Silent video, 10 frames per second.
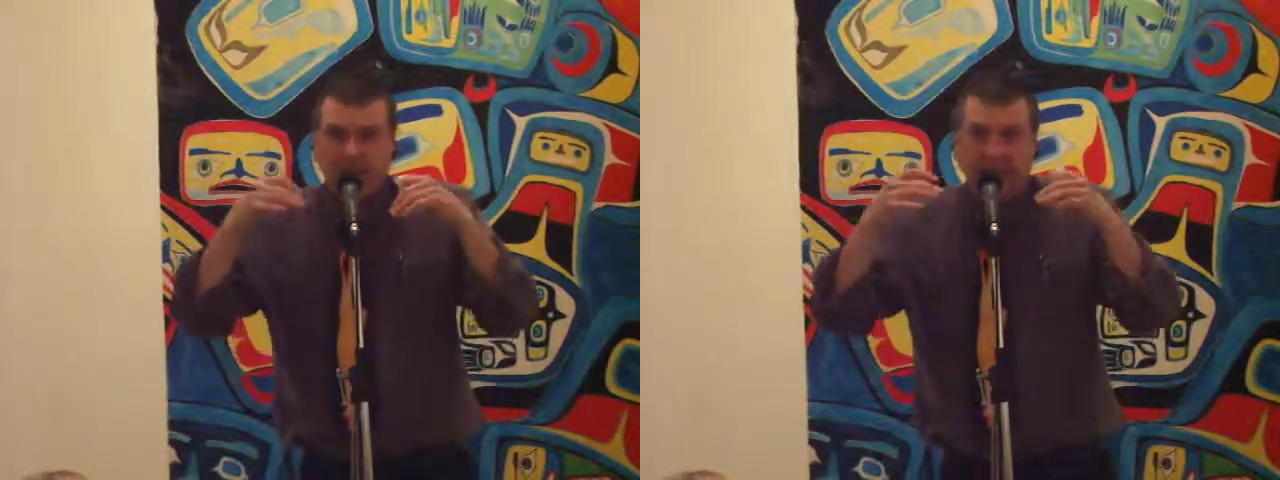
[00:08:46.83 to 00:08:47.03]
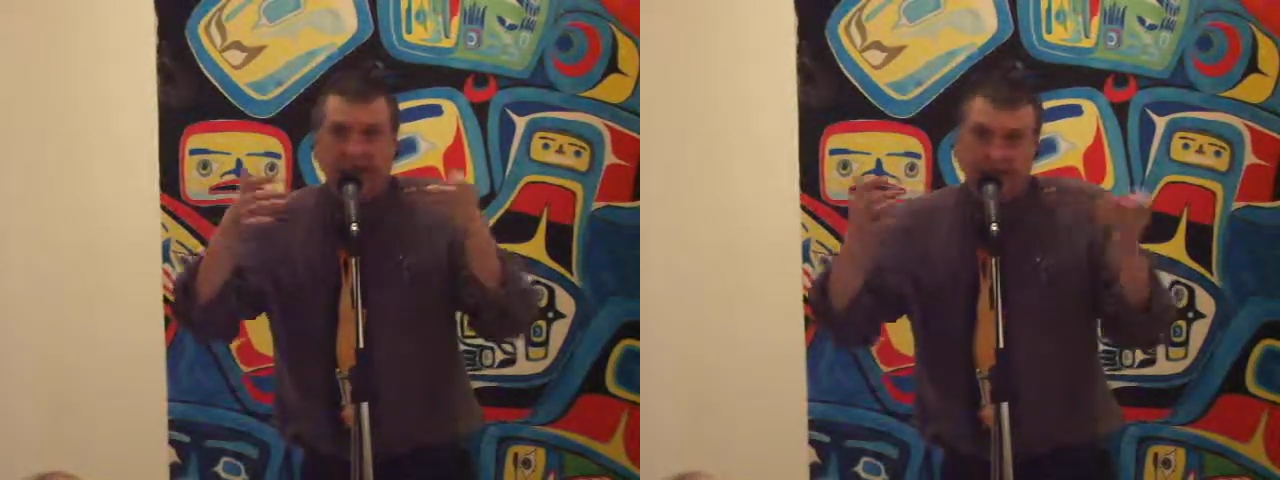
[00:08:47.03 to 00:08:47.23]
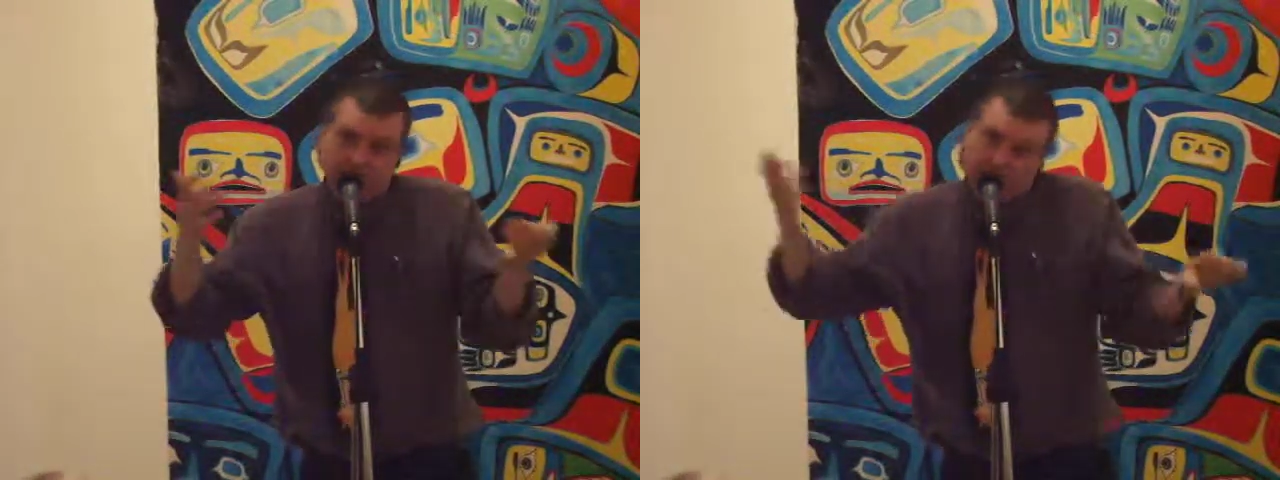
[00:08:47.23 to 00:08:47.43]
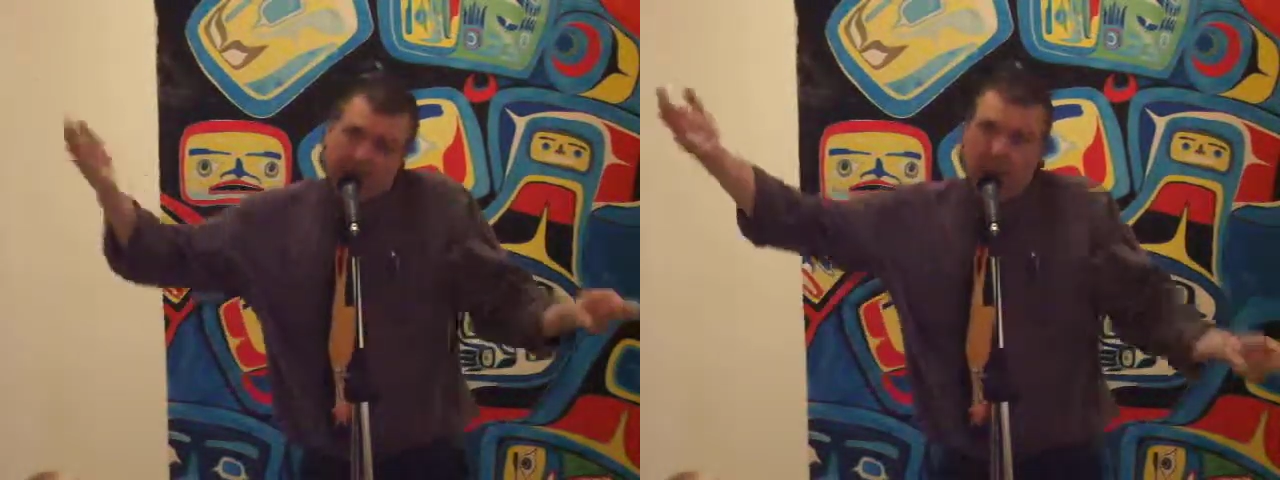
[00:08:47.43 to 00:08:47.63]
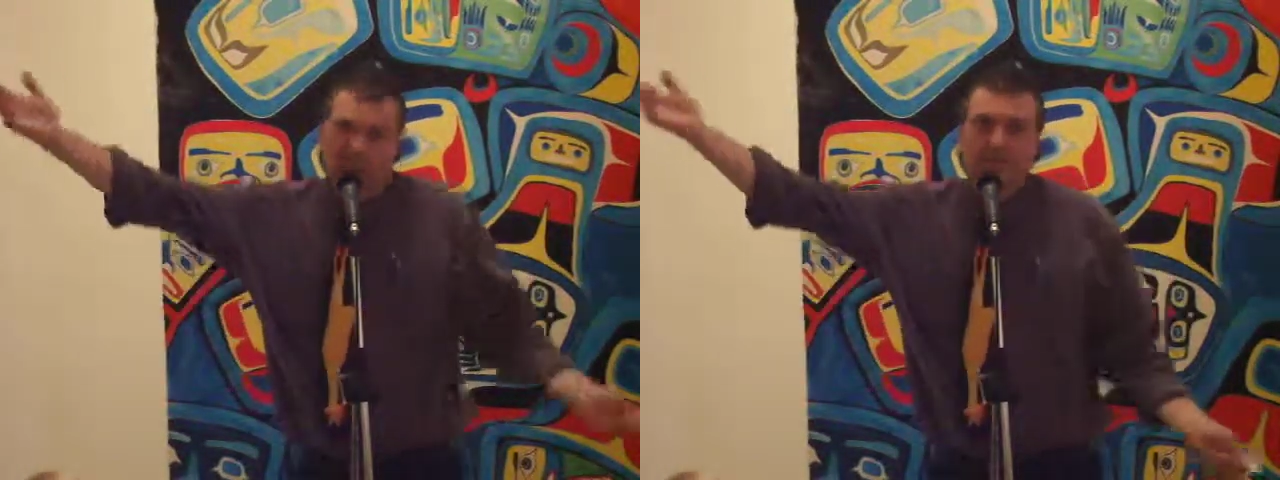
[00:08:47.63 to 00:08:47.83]

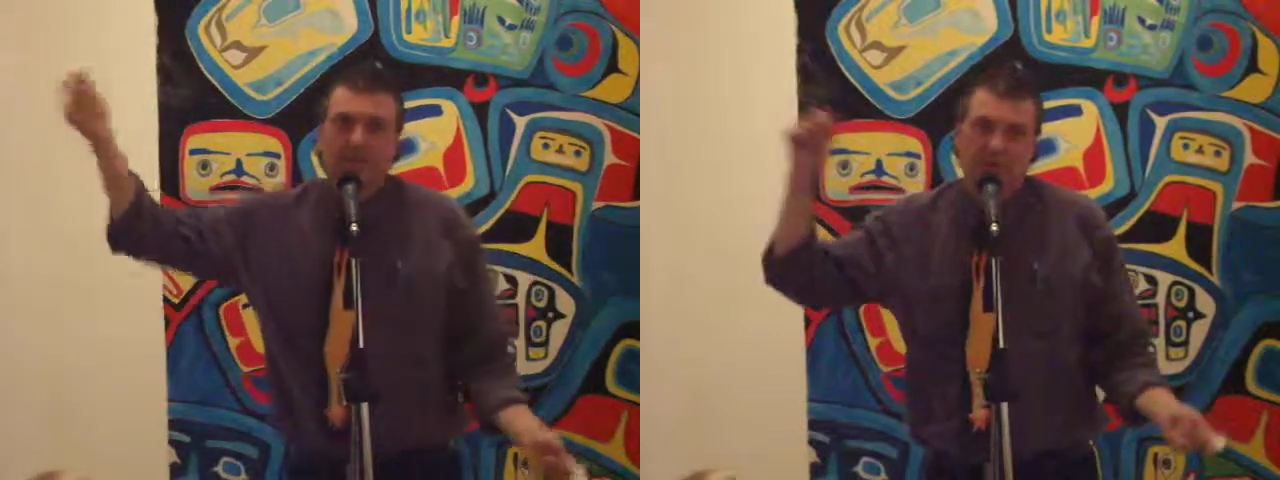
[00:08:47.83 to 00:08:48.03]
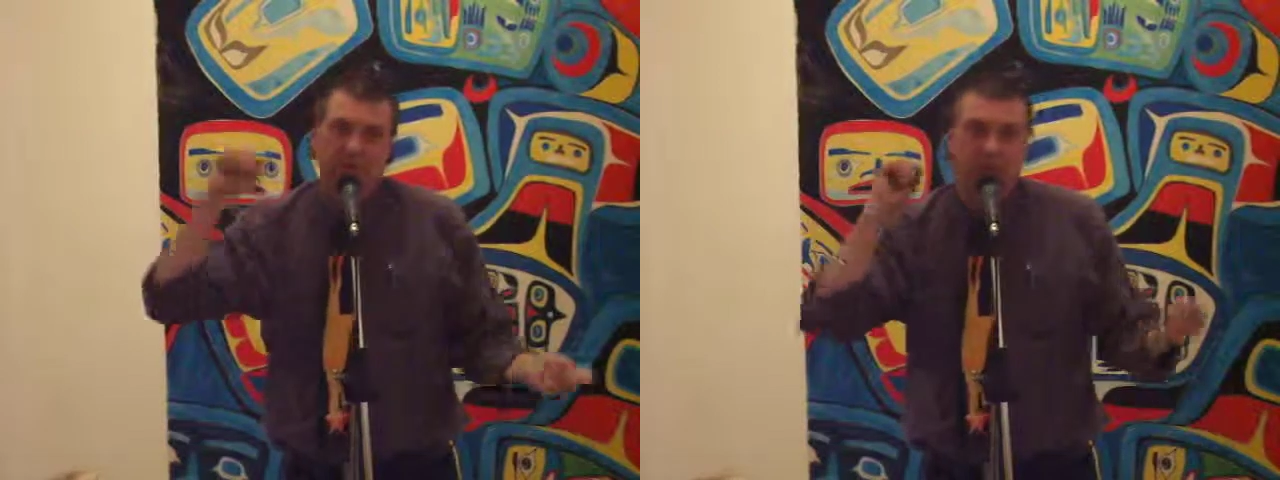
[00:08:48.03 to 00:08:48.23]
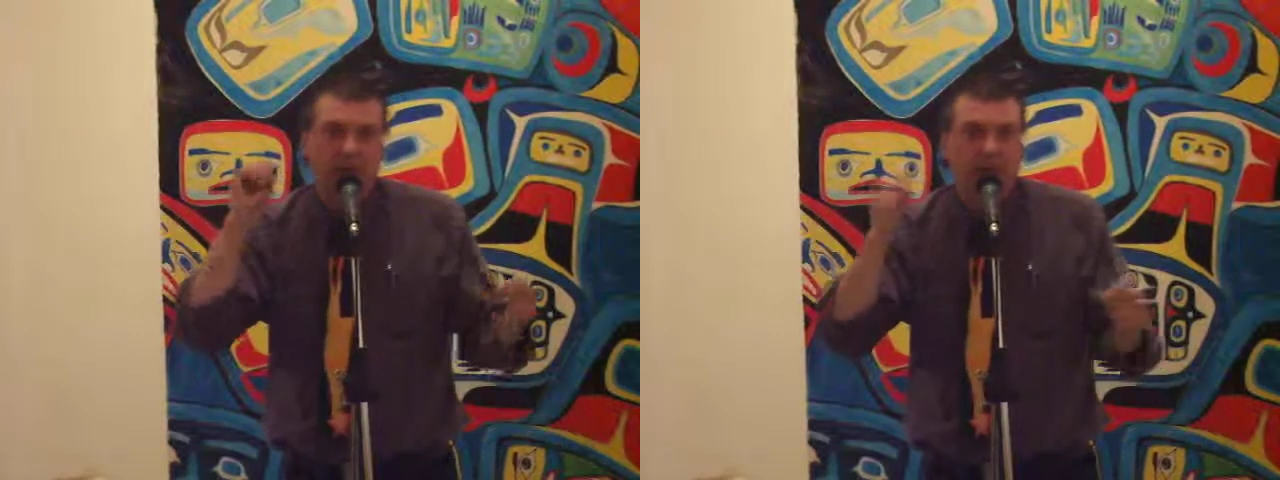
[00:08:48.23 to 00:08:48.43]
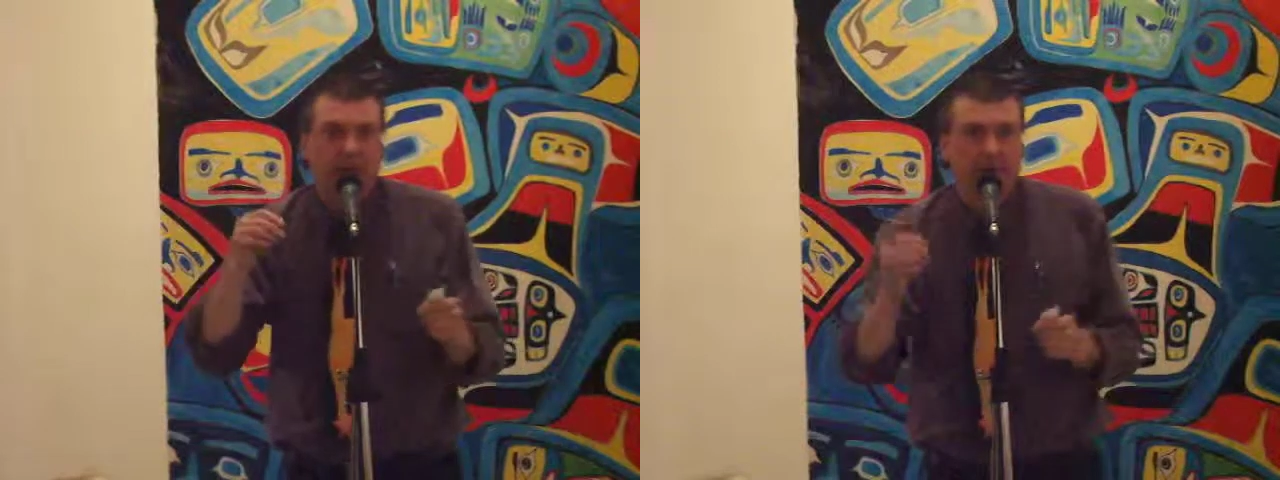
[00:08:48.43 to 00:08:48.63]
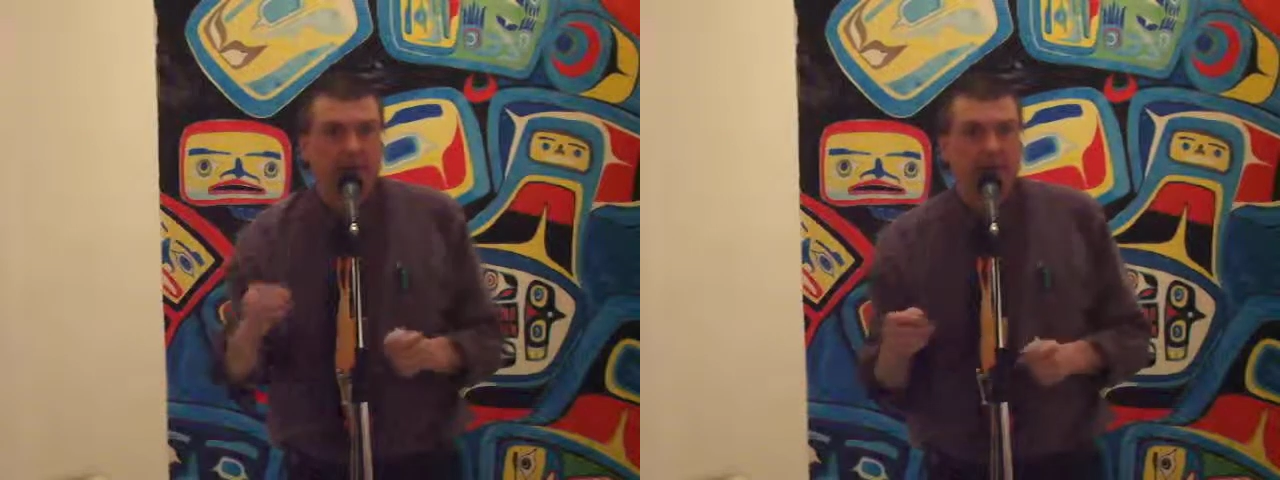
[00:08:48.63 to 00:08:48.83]
And there's no
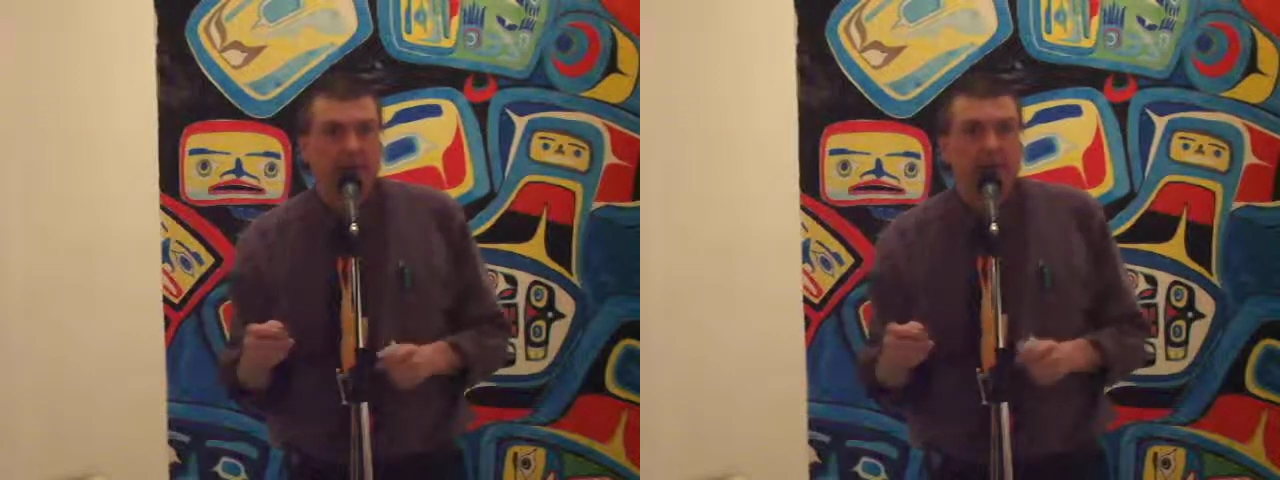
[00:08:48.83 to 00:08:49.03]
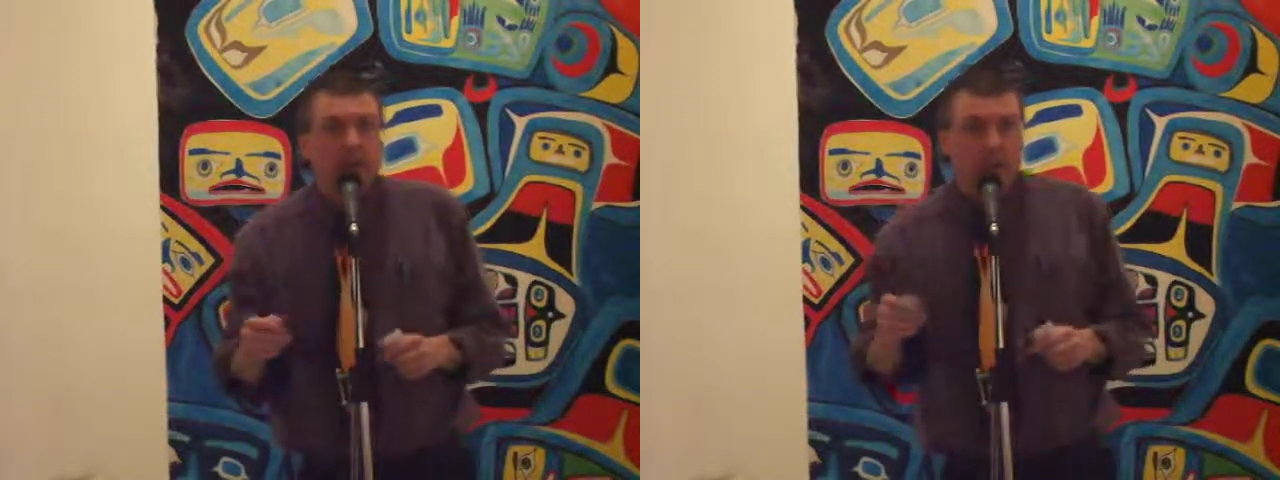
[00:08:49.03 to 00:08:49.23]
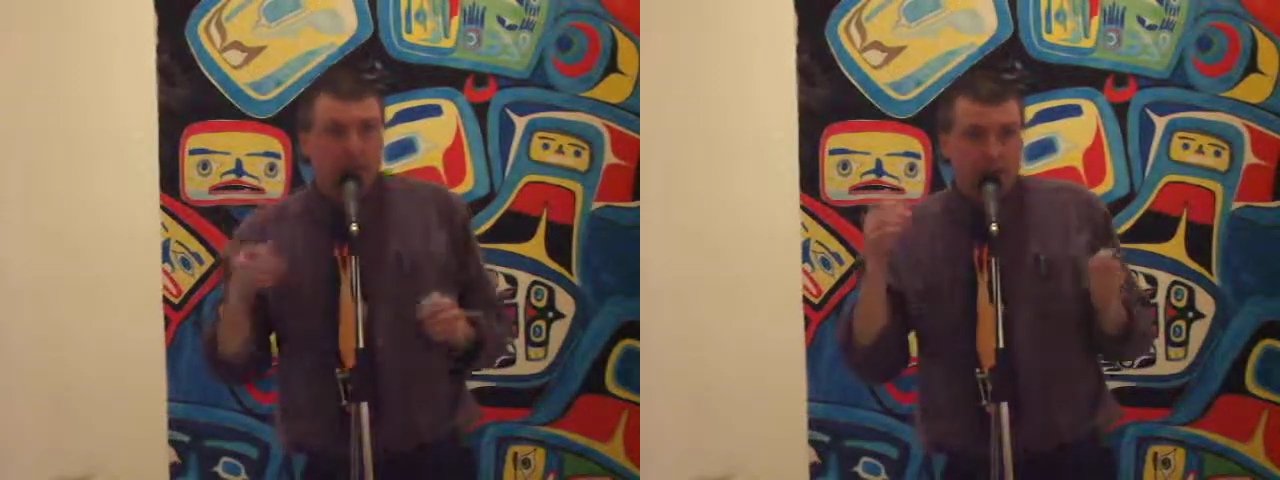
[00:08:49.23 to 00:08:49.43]
guarantee